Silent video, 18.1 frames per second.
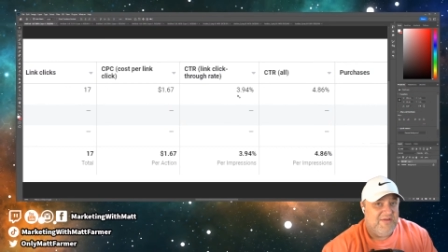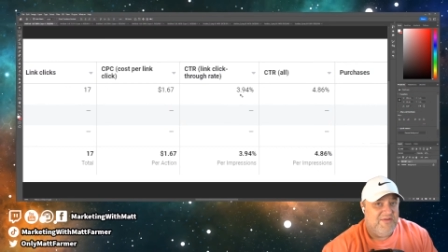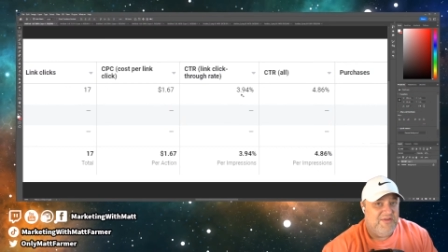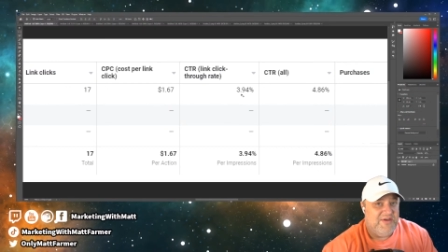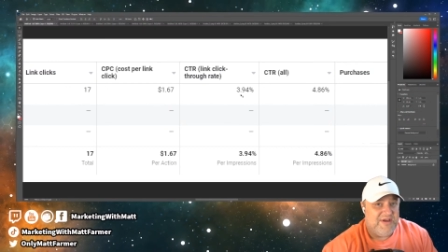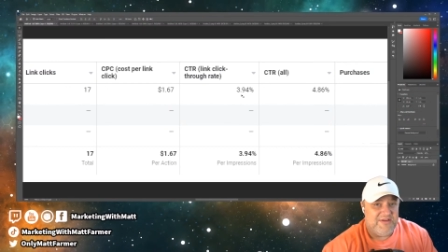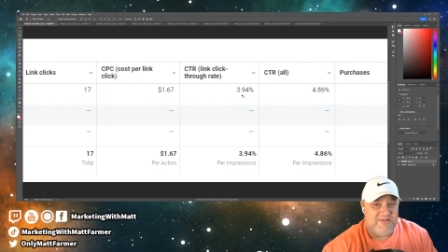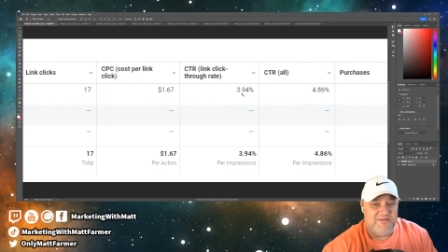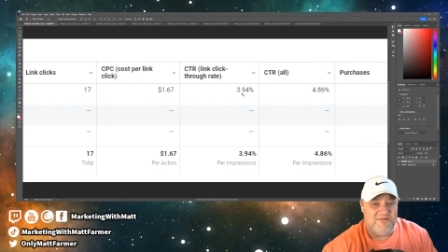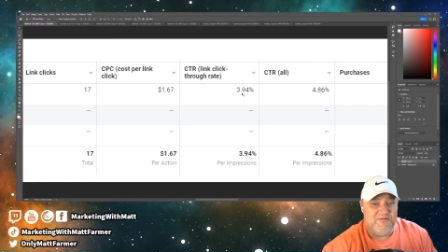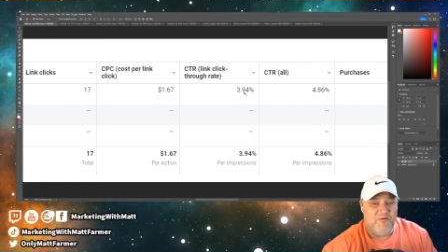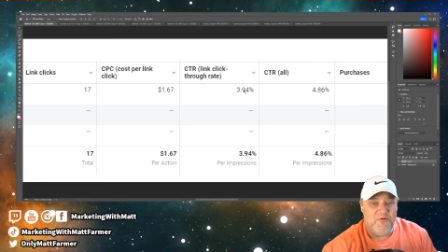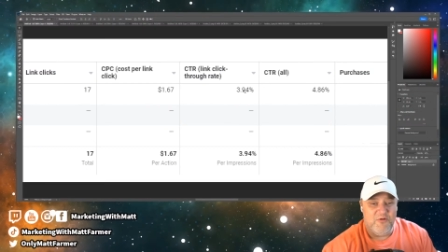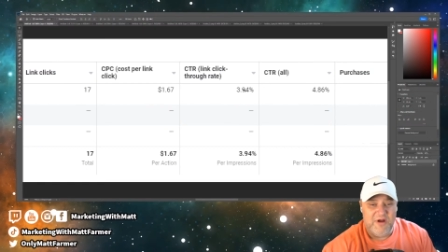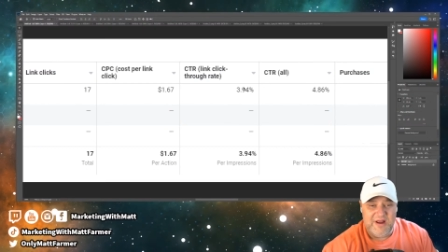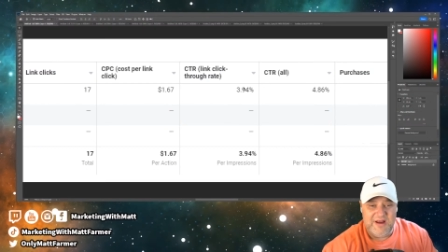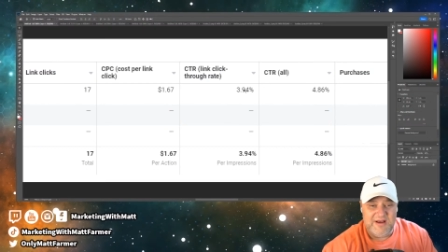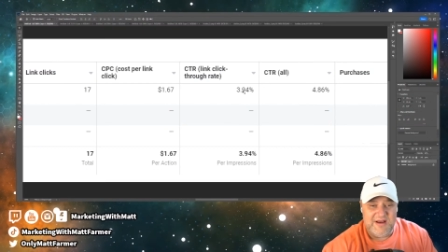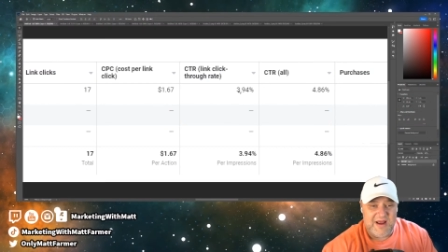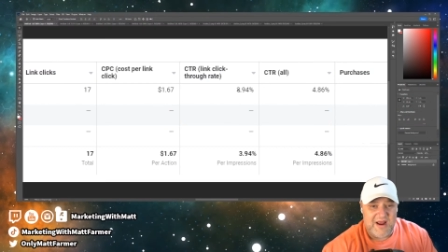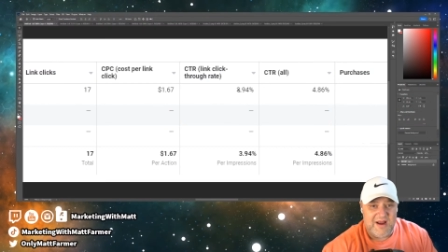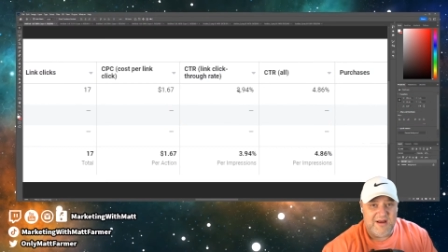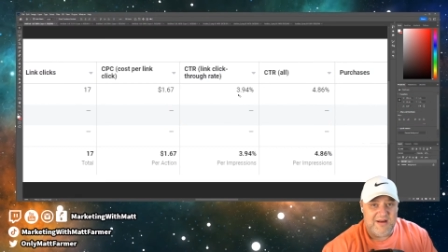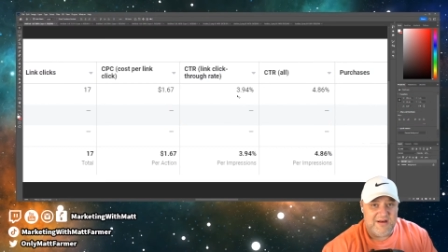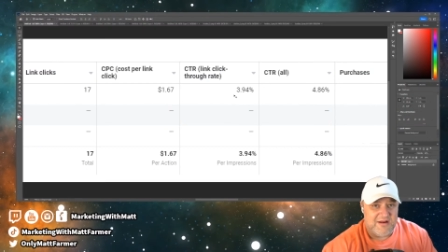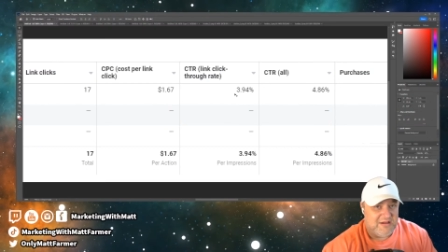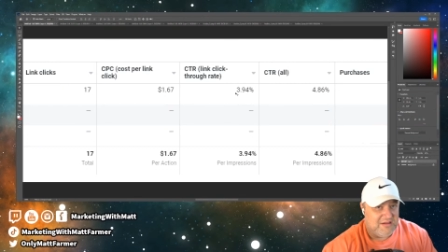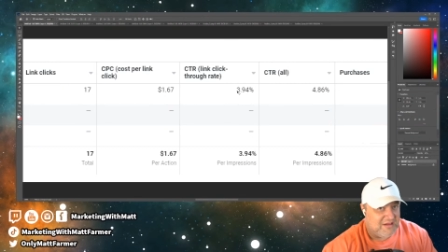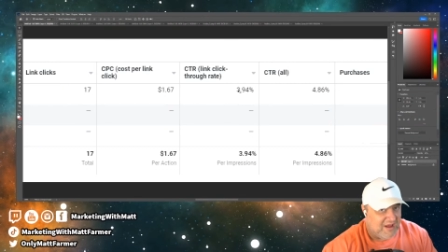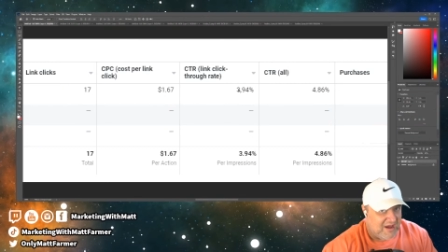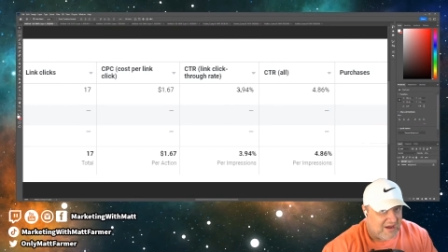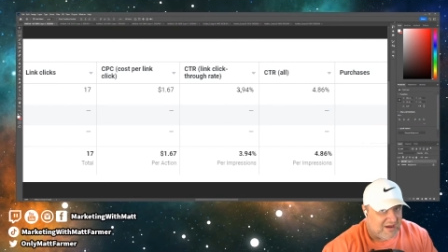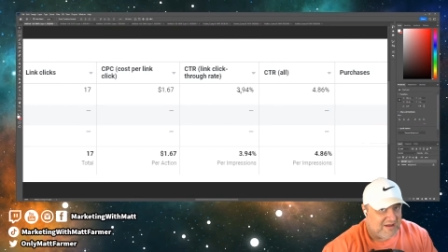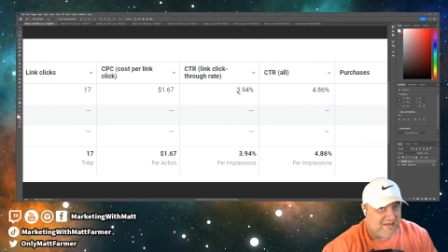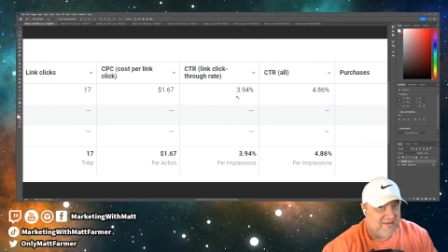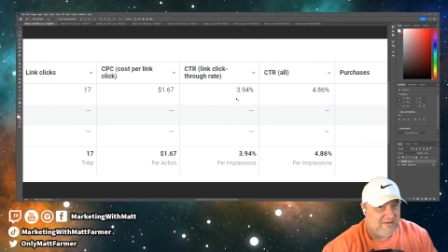This Granddaddy
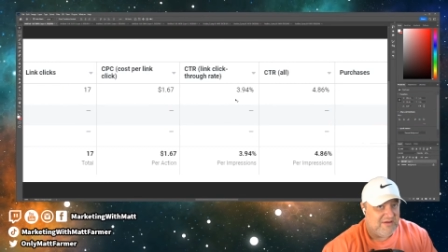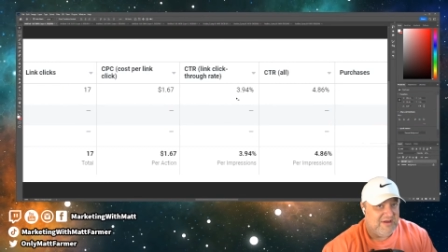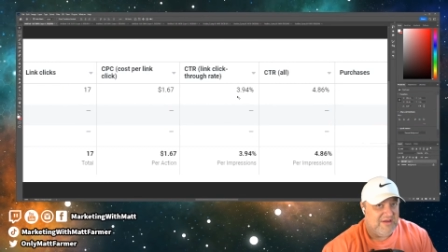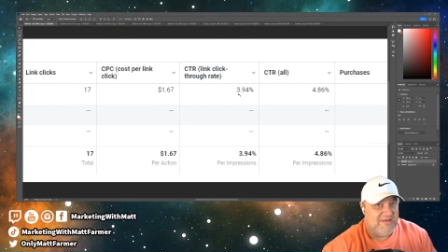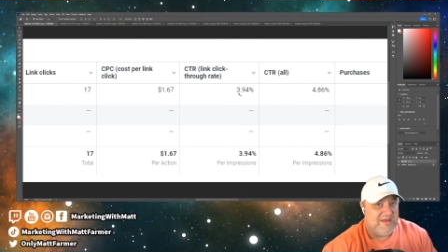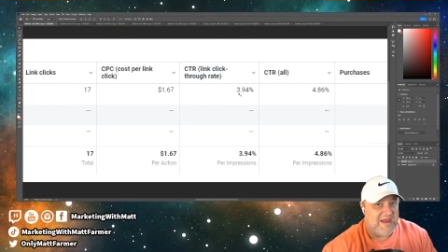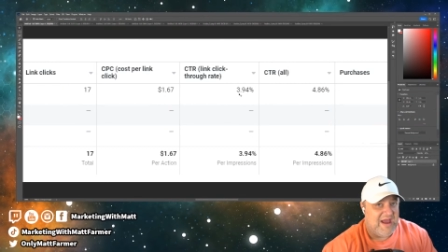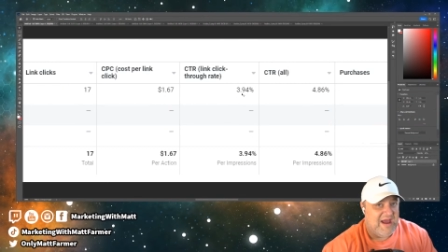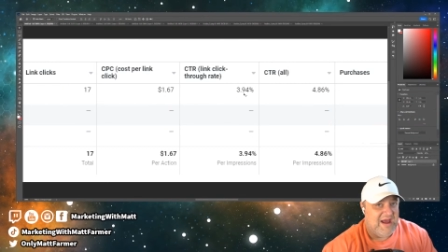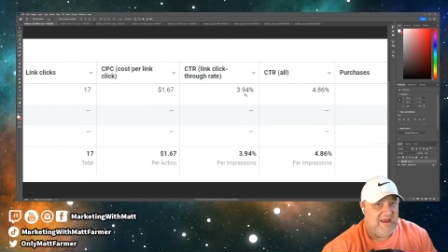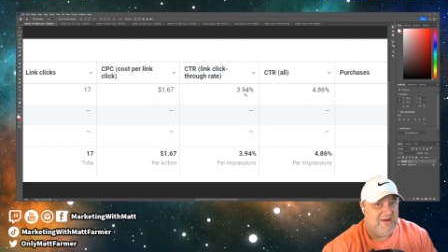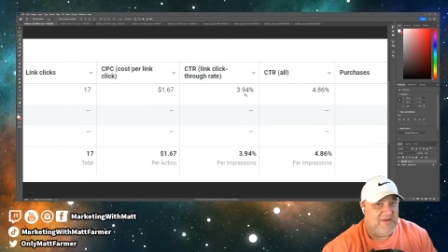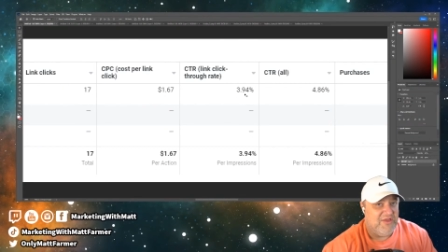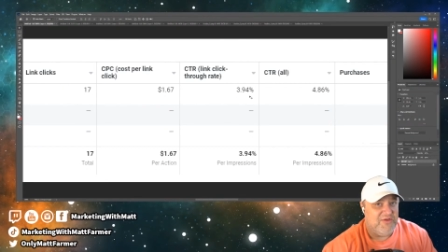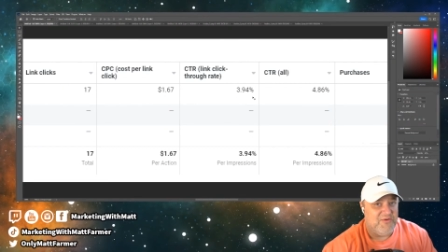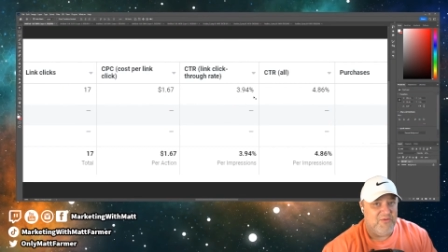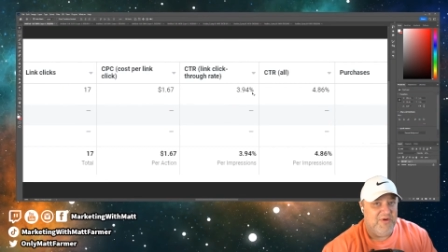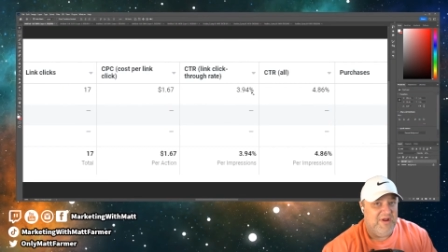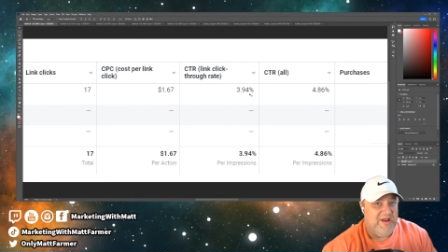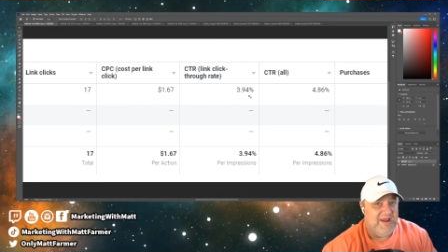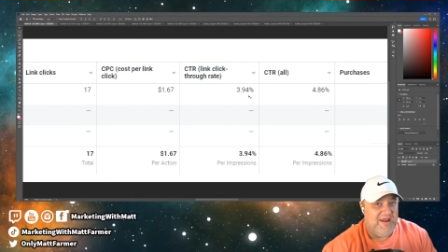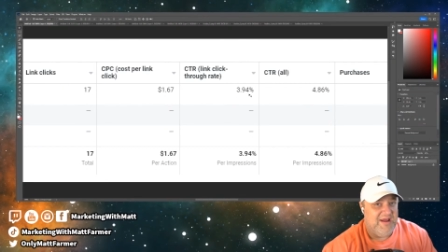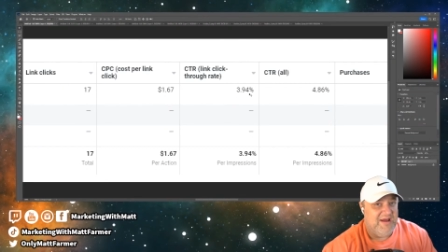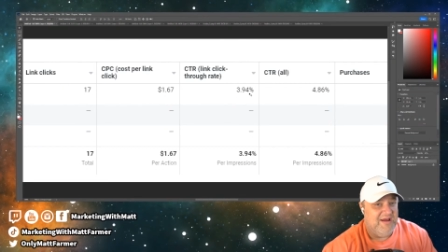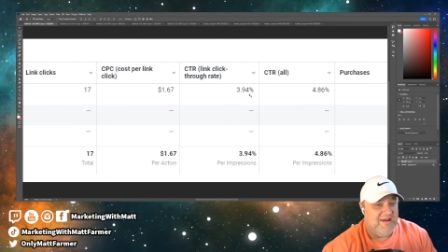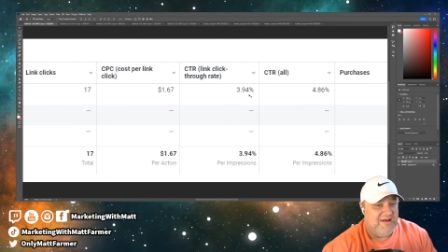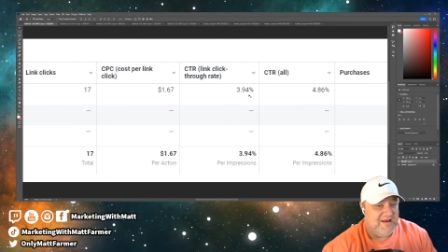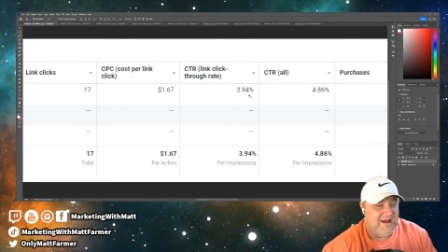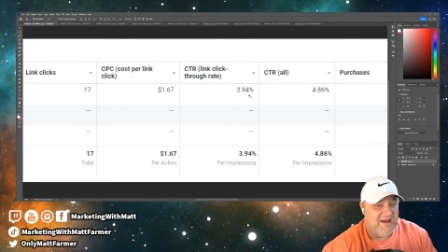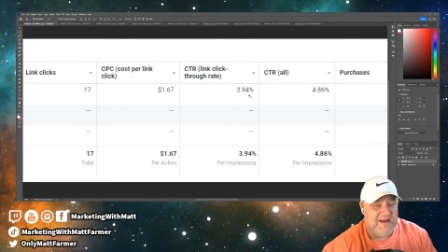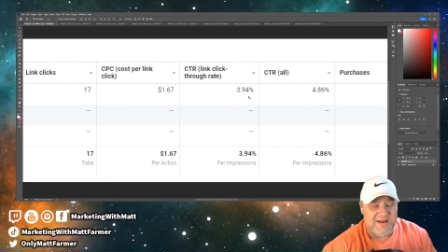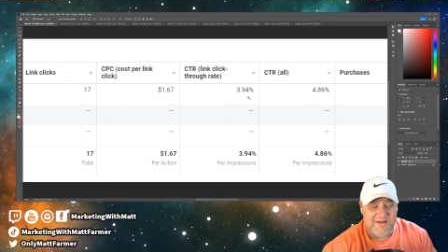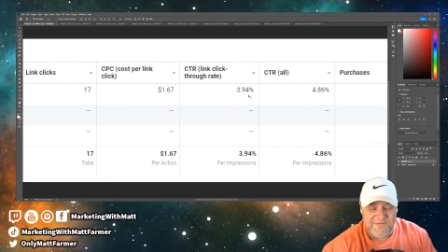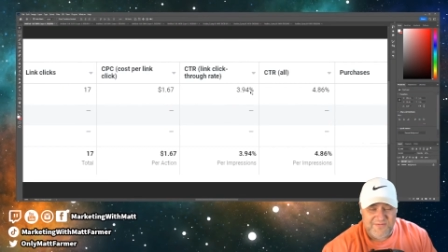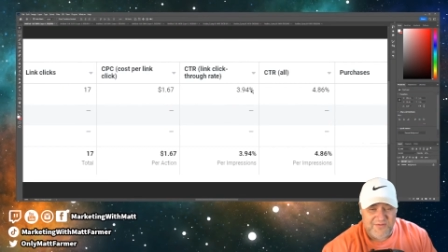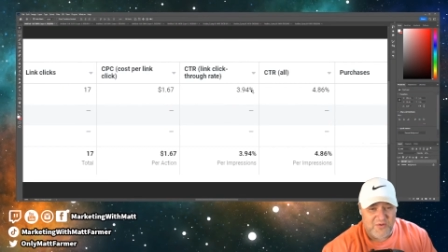Deluxe is at
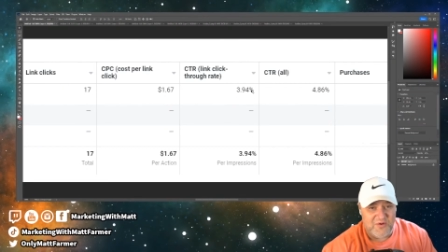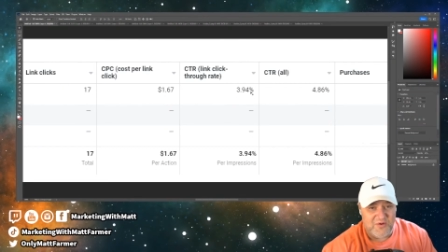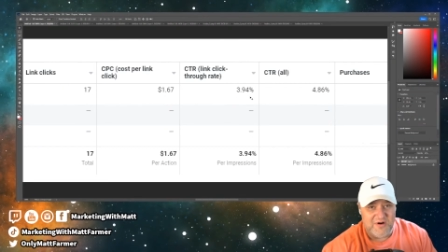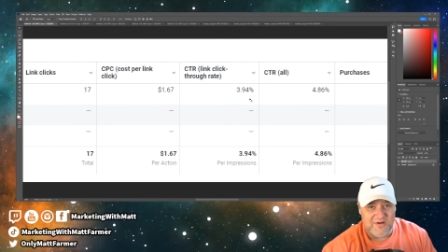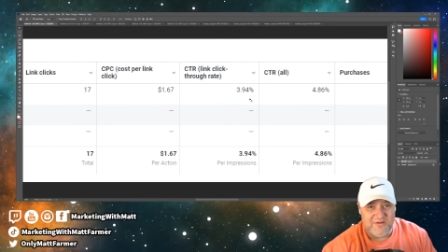394.